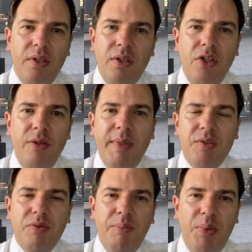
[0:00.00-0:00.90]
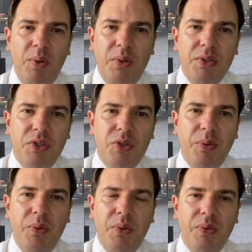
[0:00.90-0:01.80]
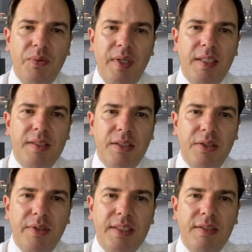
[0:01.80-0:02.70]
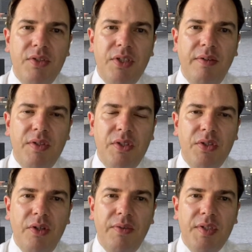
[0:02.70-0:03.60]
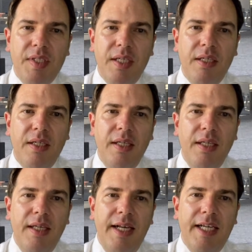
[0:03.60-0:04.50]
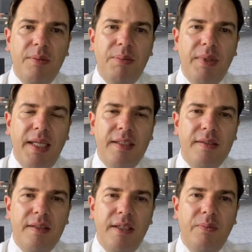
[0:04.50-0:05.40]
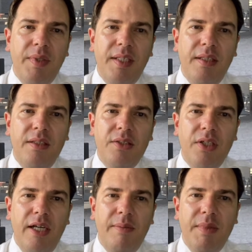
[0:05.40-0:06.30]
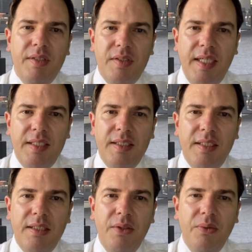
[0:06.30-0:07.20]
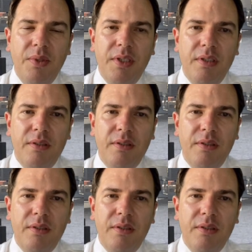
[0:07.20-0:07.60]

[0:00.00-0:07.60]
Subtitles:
You must report to an authorised corrective services officer at the place and within the time stated in the order.